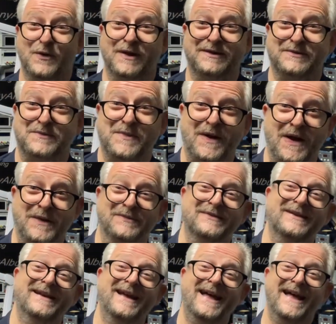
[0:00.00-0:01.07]
water
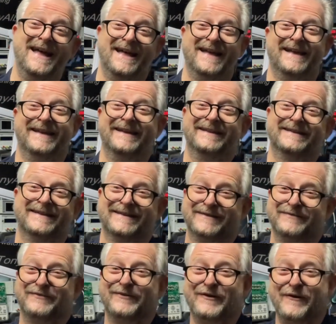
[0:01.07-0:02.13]
pipes in
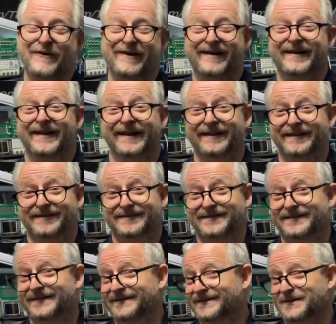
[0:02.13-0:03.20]
the floor, and it's
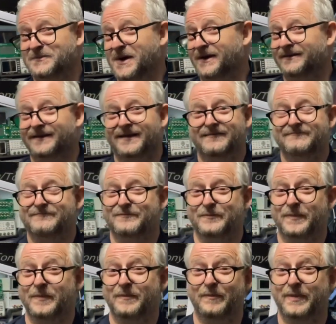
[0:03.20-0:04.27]
just about
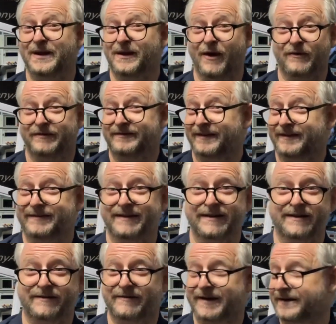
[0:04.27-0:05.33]
below sixty
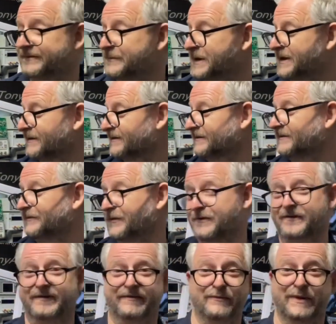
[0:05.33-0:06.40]
degrees because of
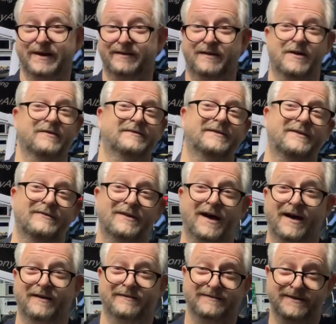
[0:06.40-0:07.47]
course when it goes through the
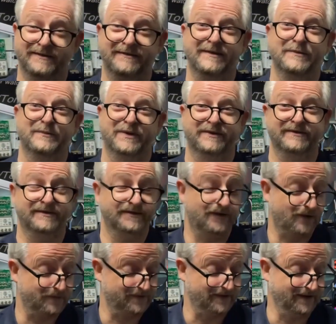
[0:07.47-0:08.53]
house the temperature
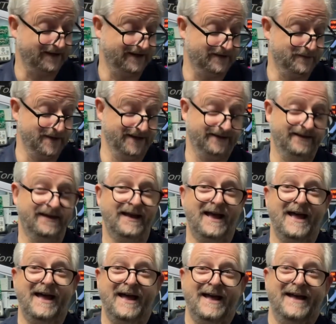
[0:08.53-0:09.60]
drops a little bit.
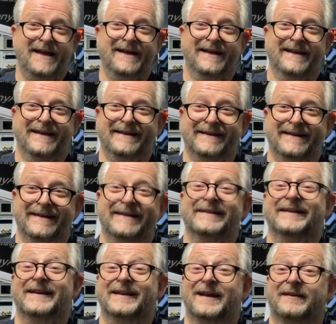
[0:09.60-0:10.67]
And uh,
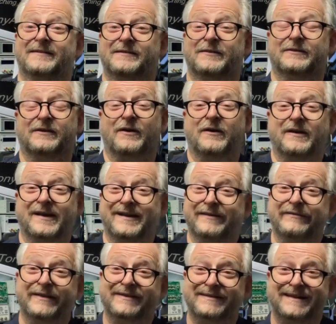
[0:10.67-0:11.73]
then I thought, okay,
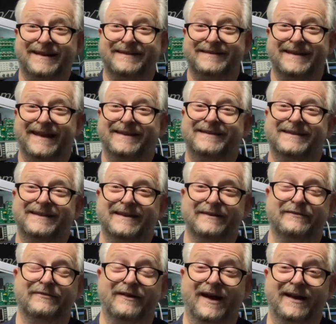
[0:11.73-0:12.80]
if it's that
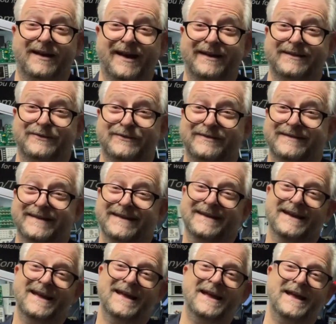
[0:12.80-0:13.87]
sensitive, I like to
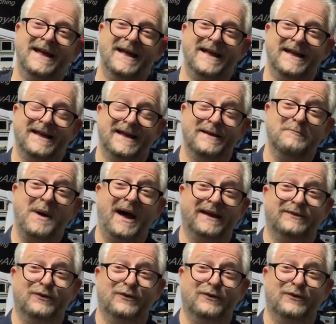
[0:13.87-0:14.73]
see in my